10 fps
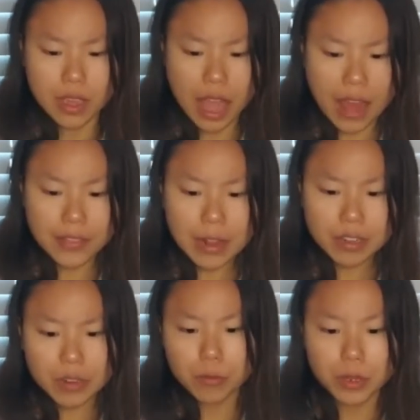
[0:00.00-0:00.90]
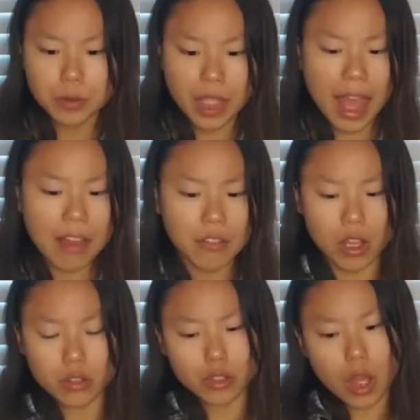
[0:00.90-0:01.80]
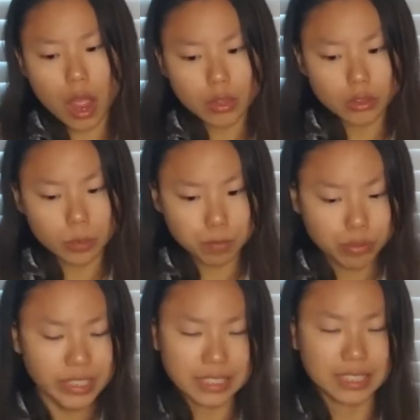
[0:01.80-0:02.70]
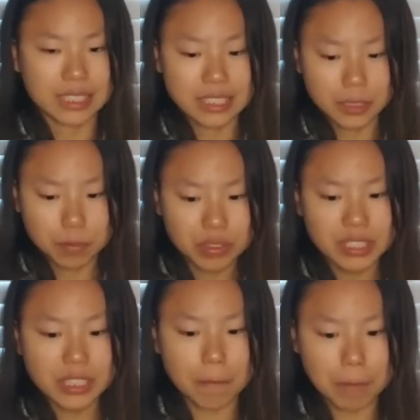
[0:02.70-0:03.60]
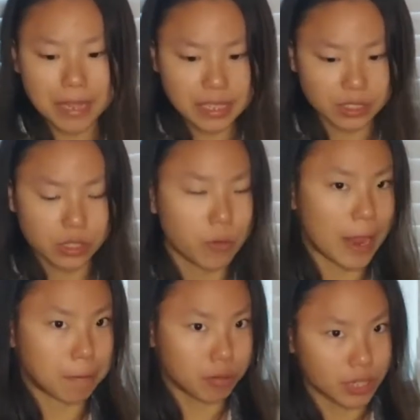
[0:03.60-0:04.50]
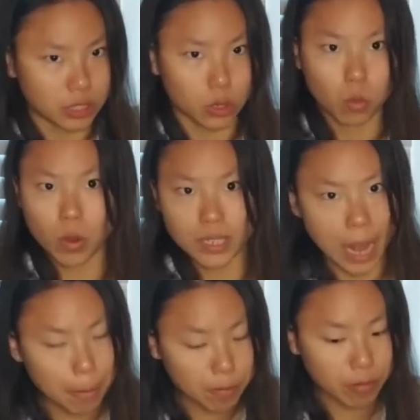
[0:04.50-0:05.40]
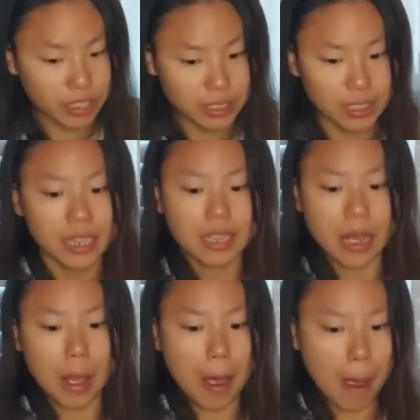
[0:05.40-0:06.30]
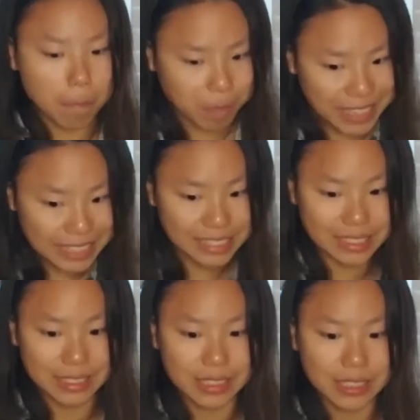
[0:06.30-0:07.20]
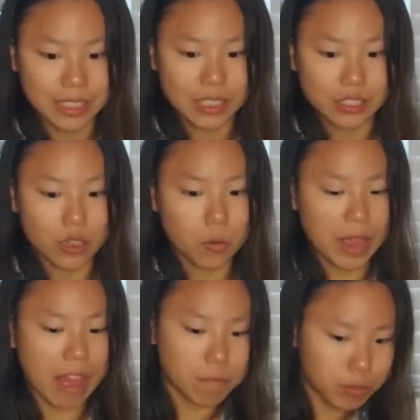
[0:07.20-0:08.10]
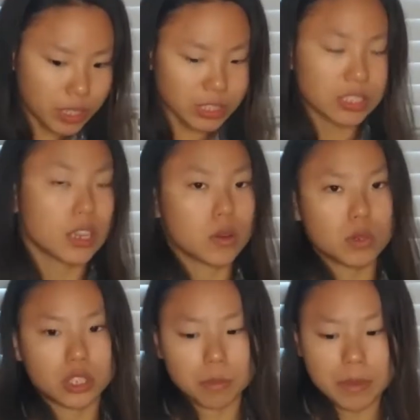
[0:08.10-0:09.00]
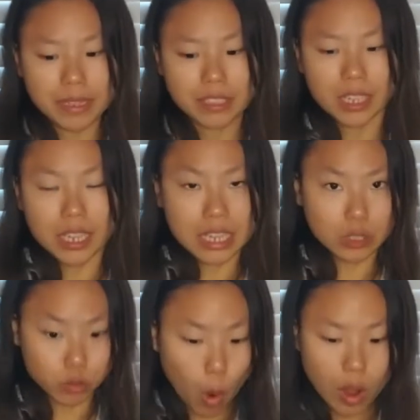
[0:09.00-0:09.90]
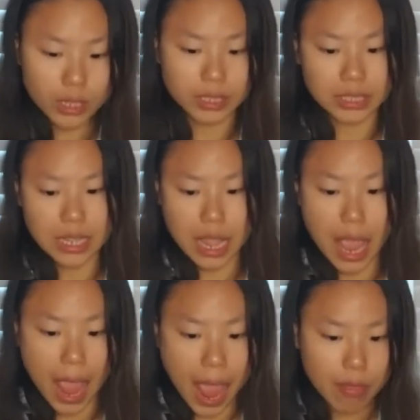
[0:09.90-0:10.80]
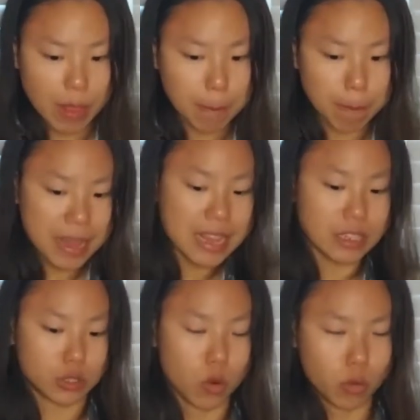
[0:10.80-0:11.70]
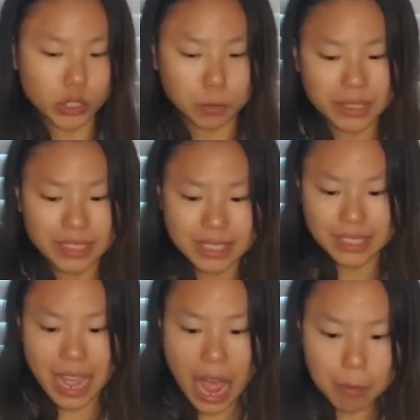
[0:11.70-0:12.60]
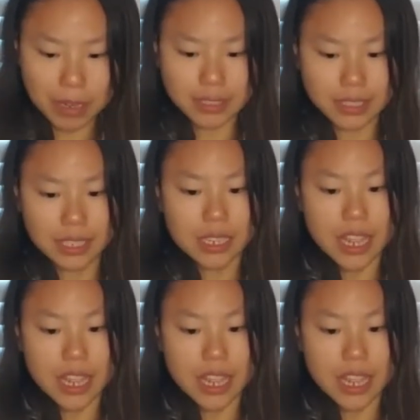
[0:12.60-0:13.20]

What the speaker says: And then we have the prince. He's the Prince of Peace. So we have prince. What type of prince? Of peace. So we have prince, which means he's royalty, and then peace, which means calmness.